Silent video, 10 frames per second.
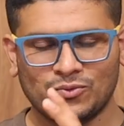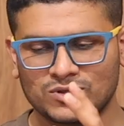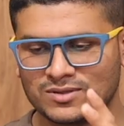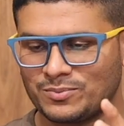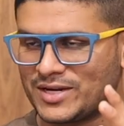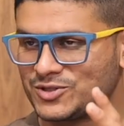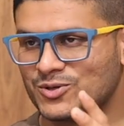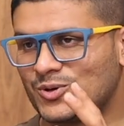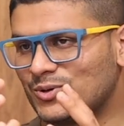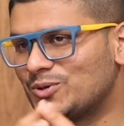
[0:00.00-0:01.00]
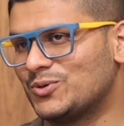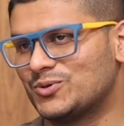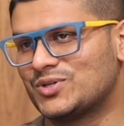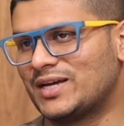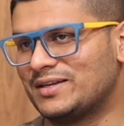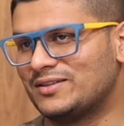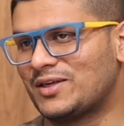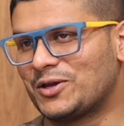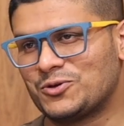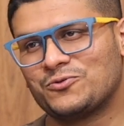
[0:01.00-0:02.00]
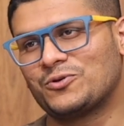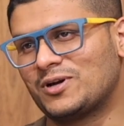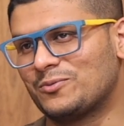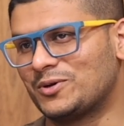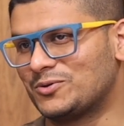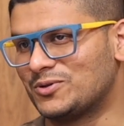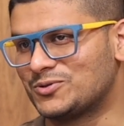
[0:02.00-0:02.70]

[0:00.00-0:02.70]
was a pleasure talking to you, Shynee. Thank you for coming to the